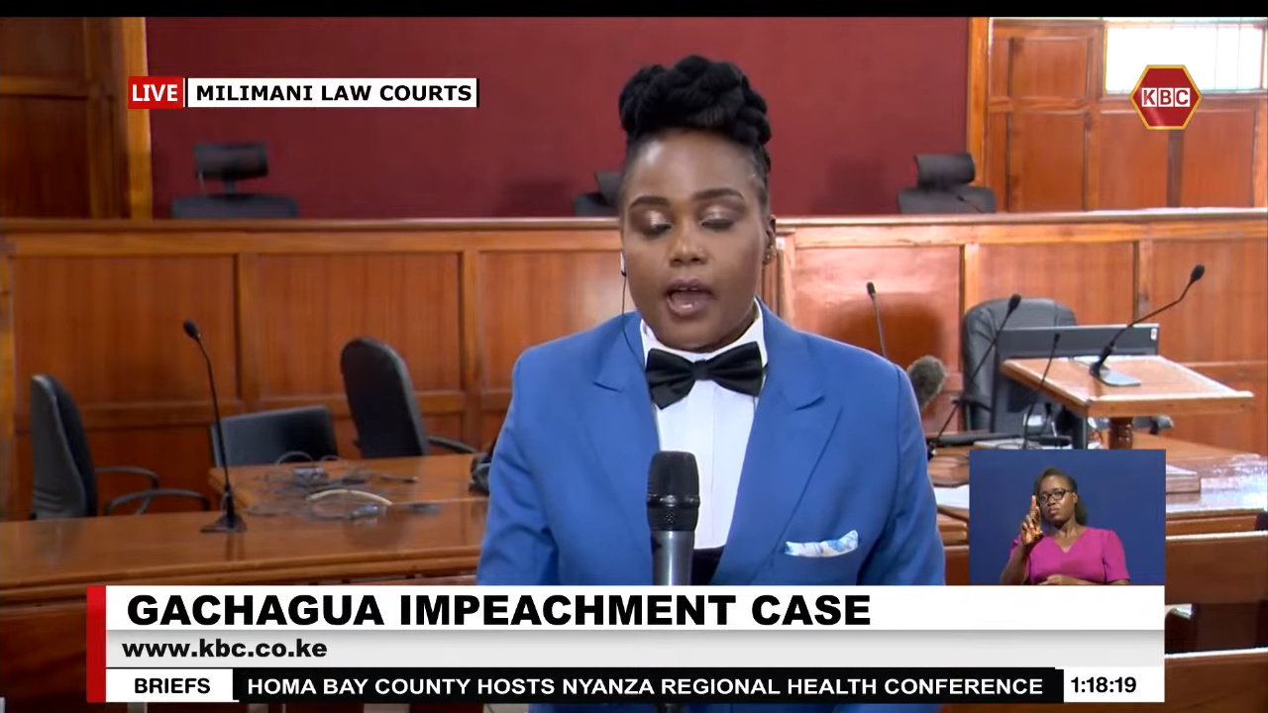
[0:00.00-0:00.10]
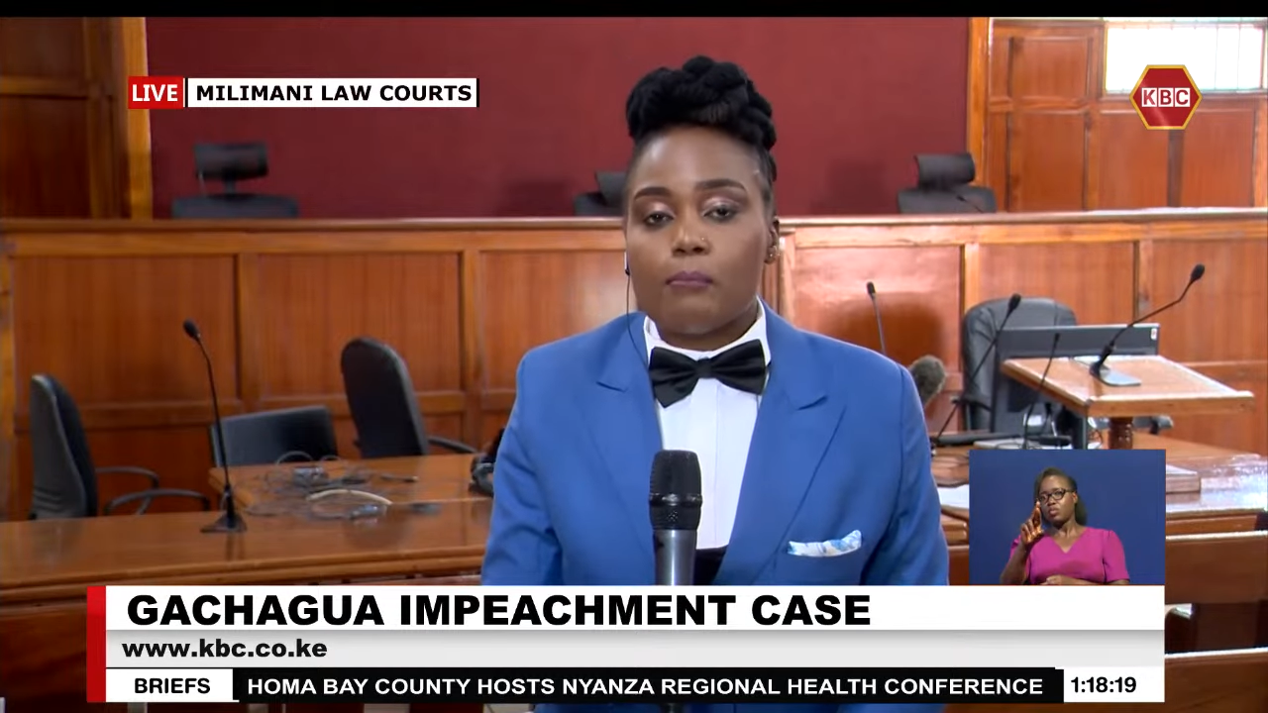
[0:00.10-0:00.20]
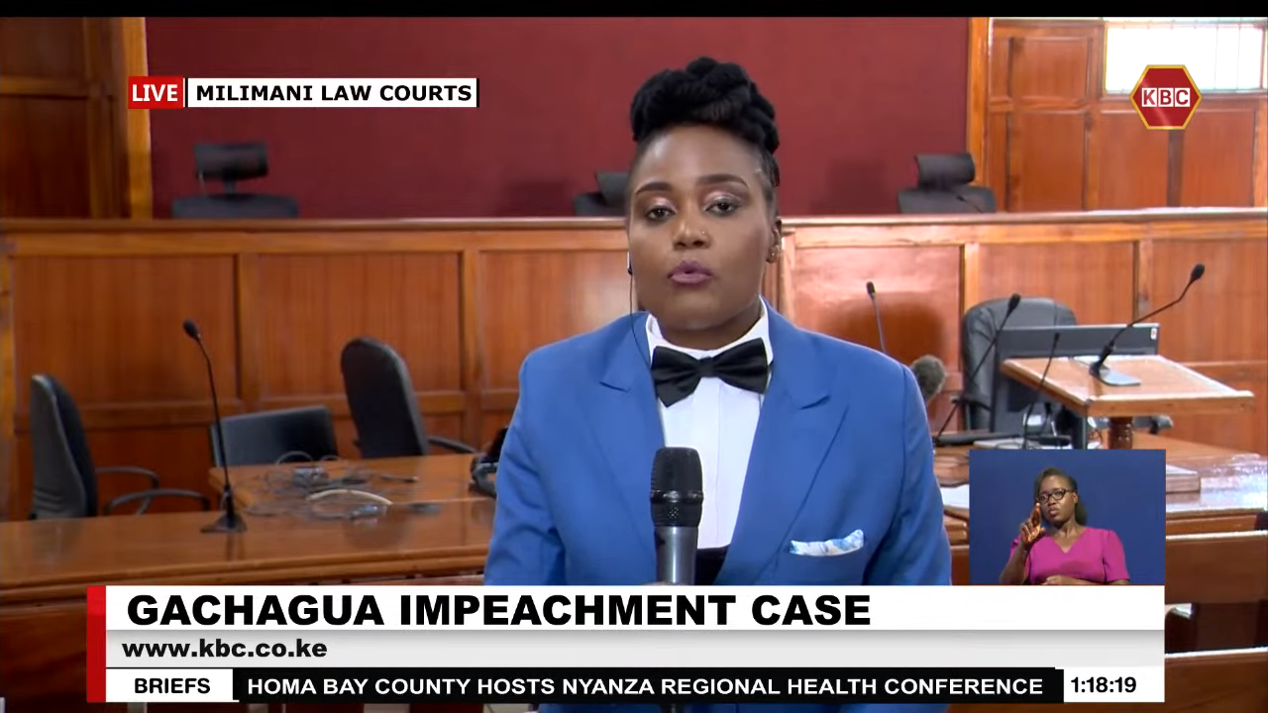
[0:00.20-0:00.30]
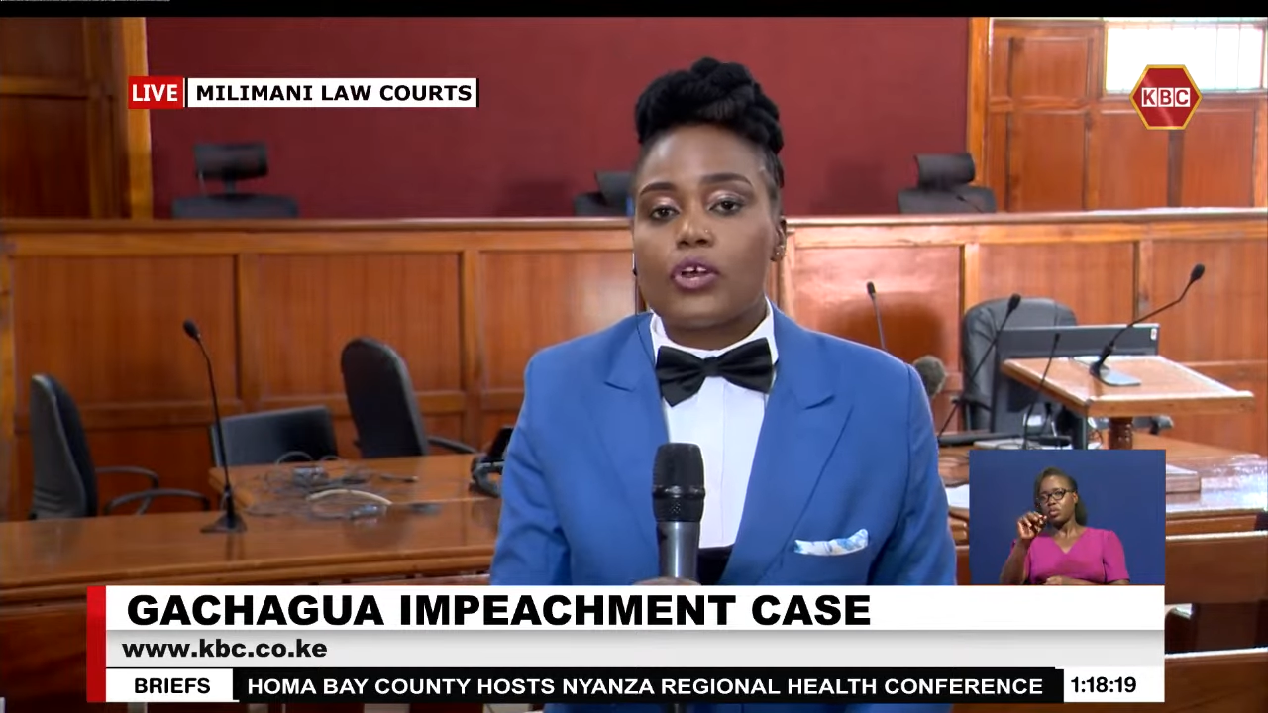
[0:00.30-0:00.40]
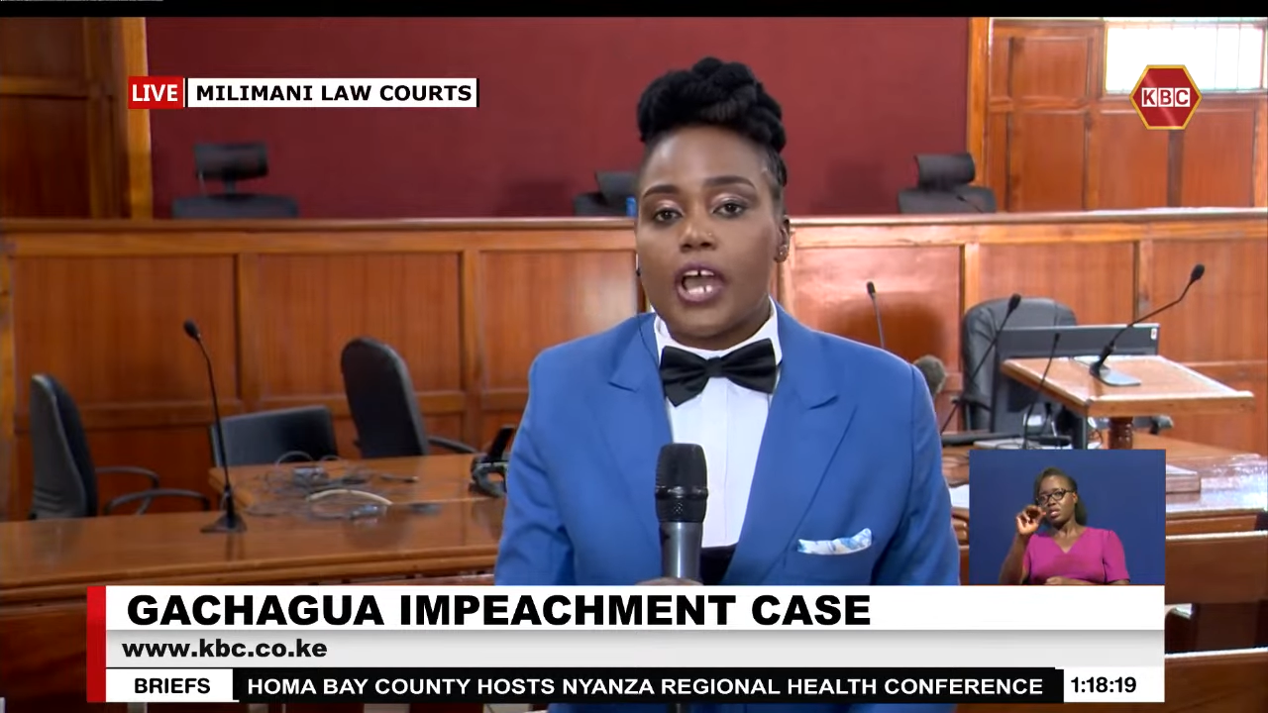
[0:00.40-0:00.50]

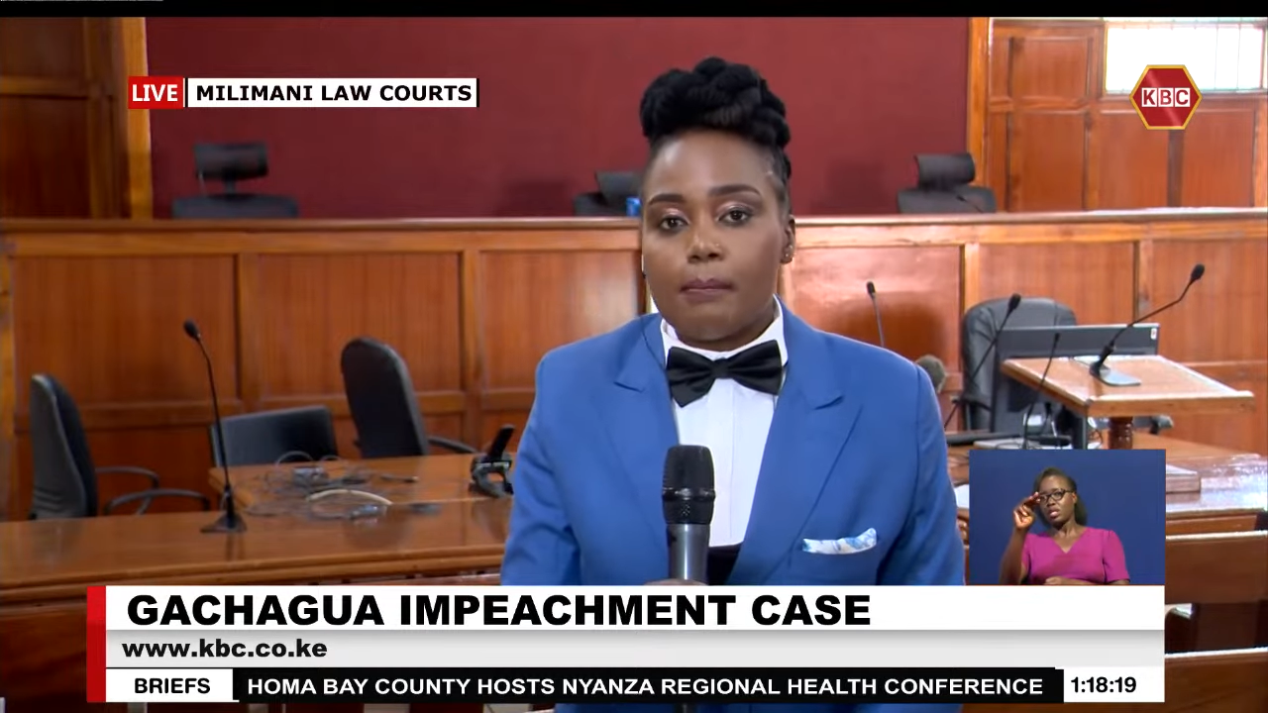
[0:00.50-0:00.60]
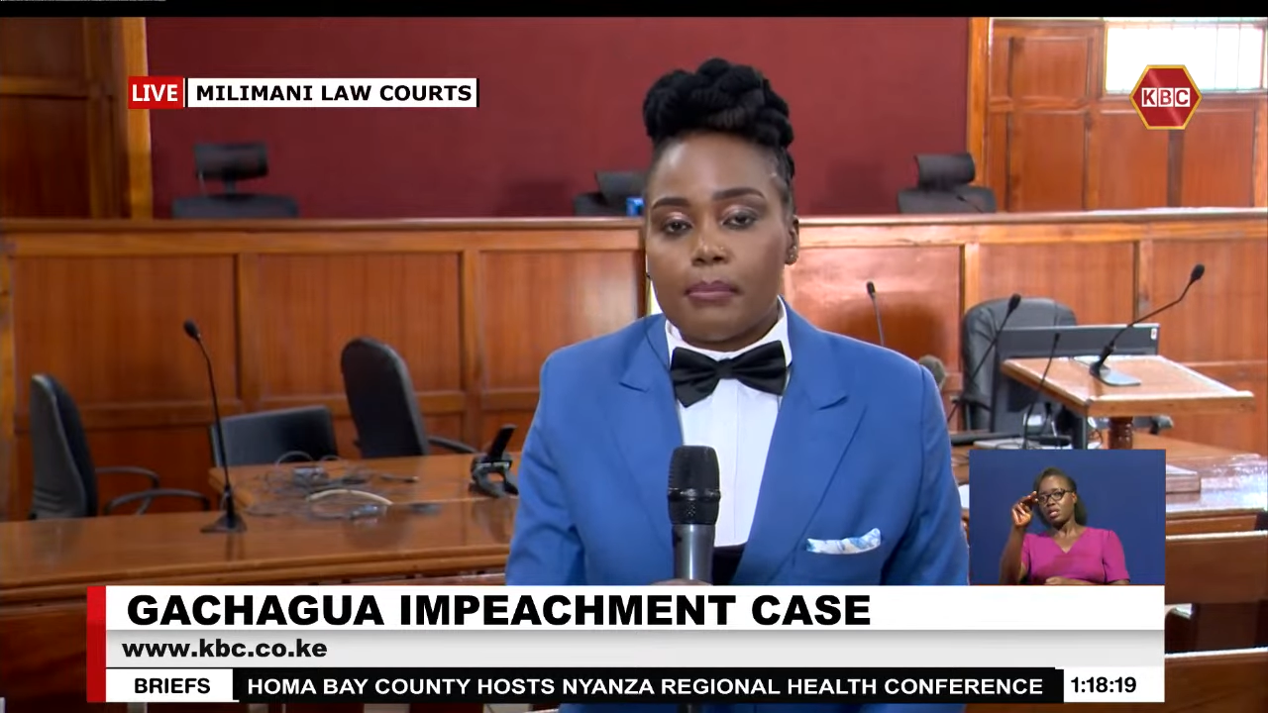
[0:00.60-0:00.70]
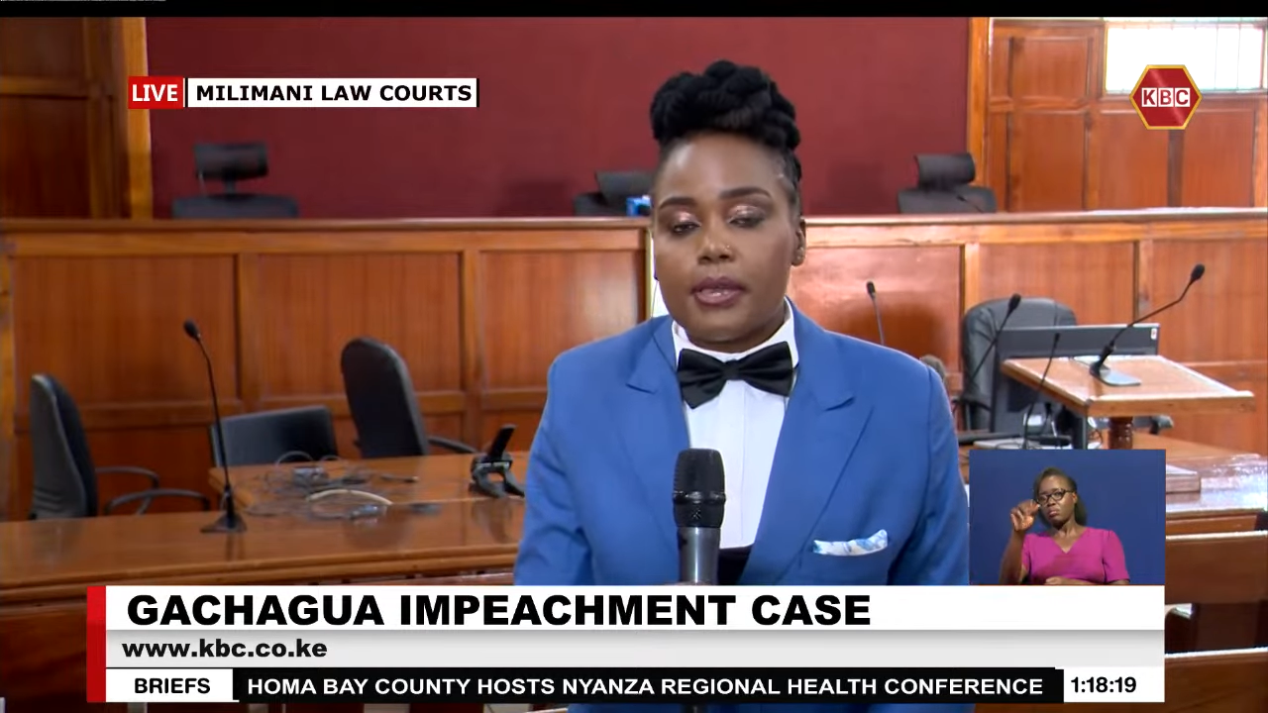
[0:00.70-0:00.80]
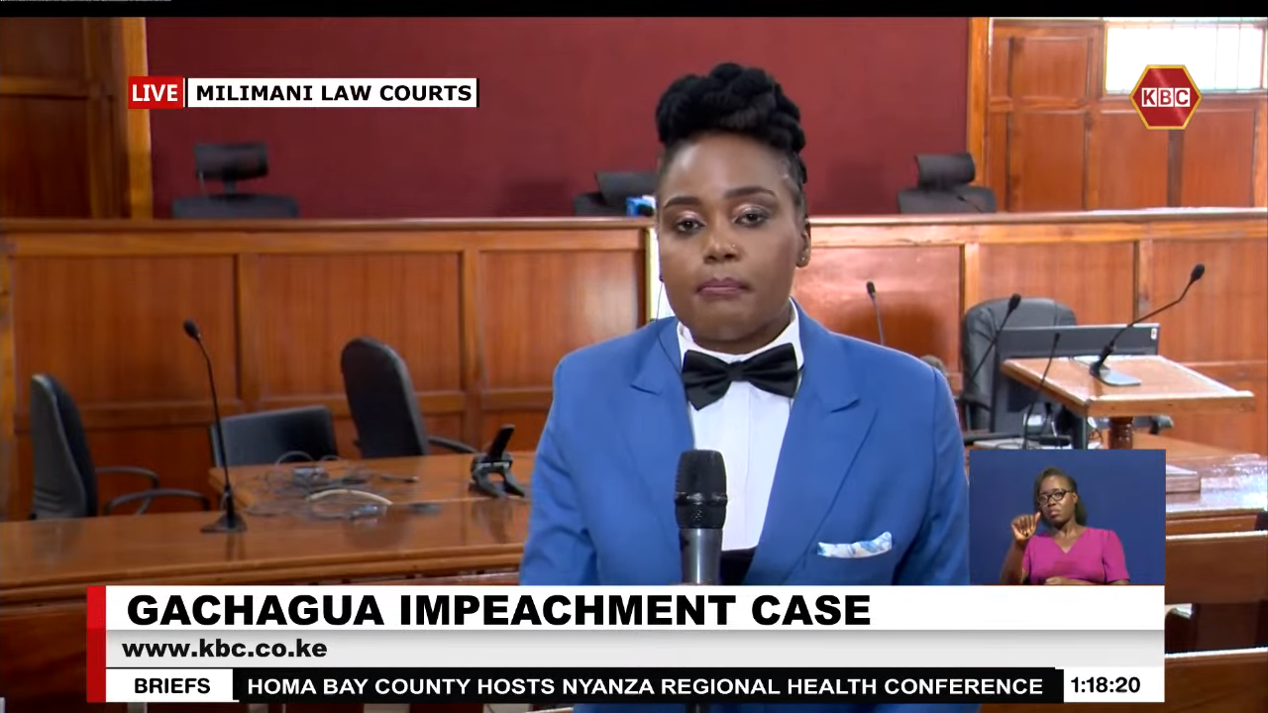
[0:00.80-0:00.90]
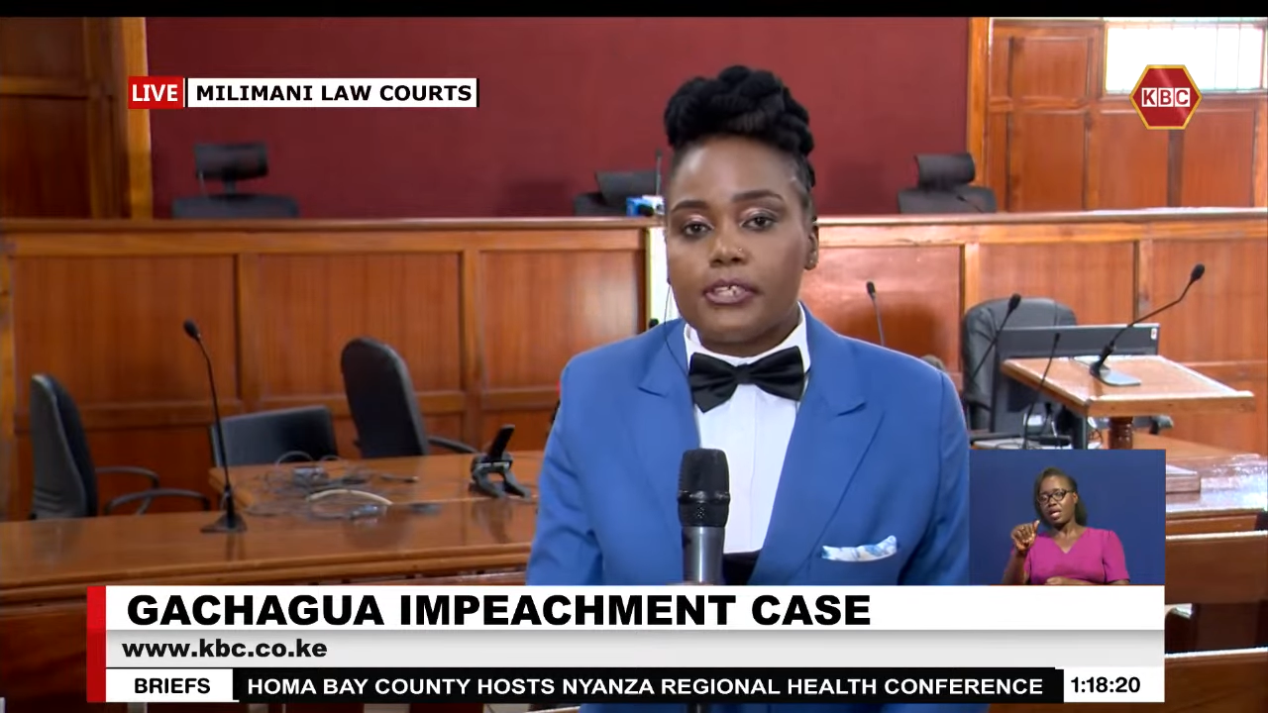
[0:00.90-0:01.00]
Mugambi